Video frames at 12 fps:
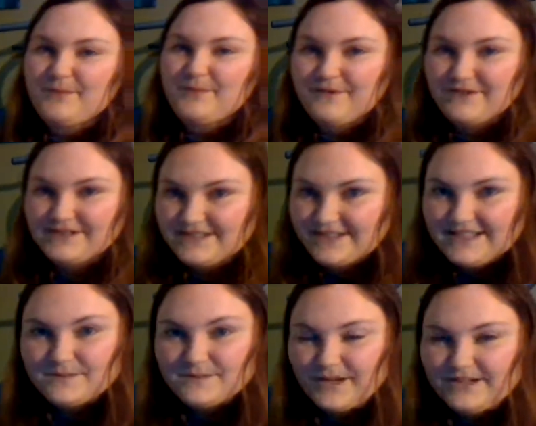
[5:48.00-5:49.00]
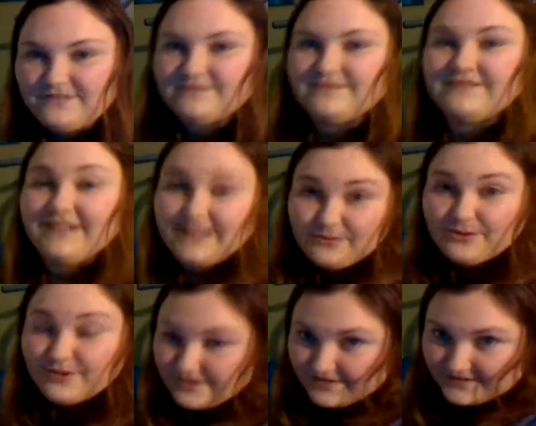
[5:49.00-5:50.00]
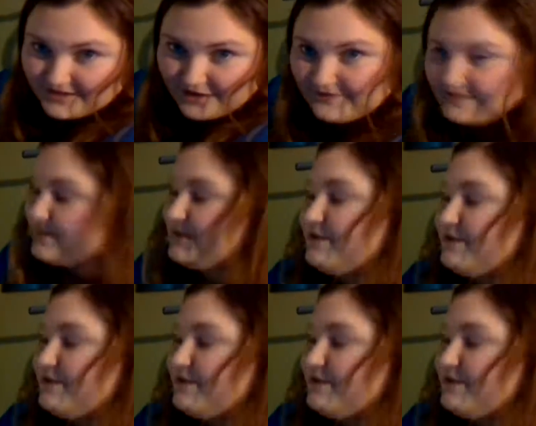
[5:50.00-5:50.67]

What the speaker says: over to this one, in order to solve this one, you